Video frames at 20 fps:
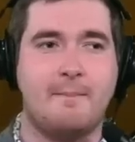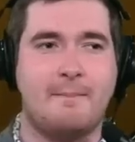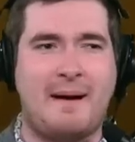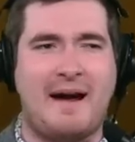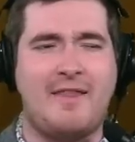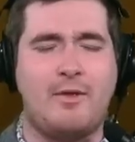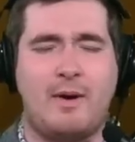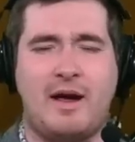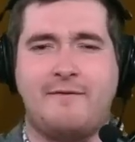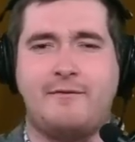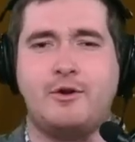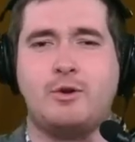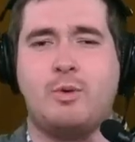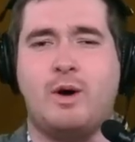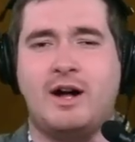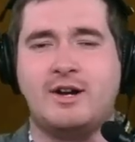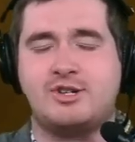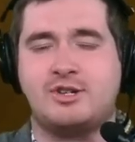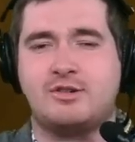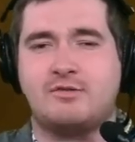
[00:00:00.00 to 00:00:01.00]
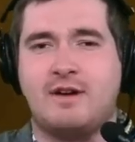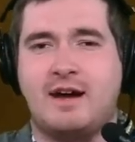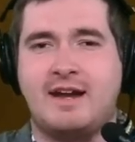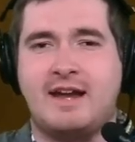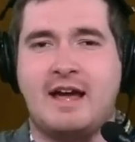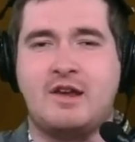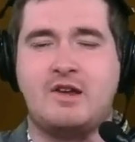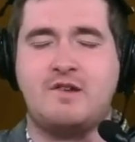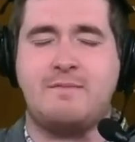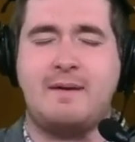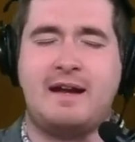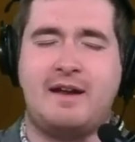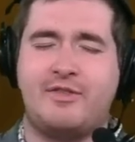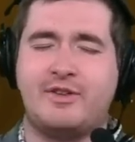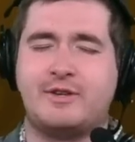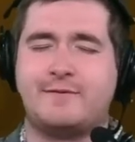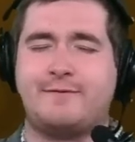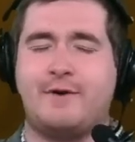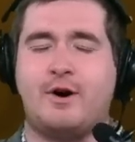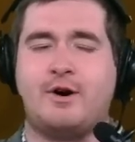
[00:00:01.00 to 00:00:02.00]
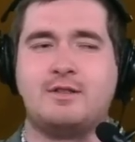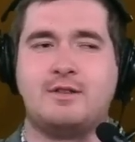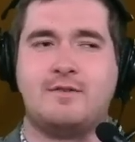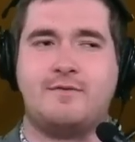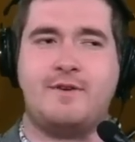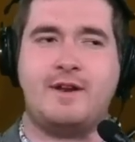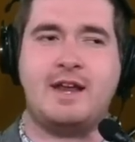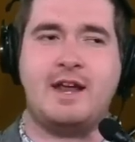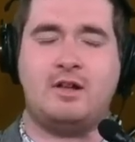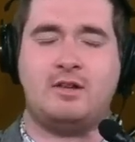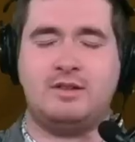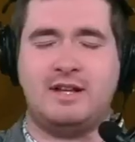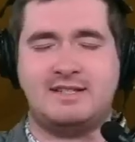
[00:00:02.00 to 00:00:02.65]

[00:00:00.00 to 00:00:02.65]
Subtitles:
By the way, if you're watching right now, you've made it this far in the video.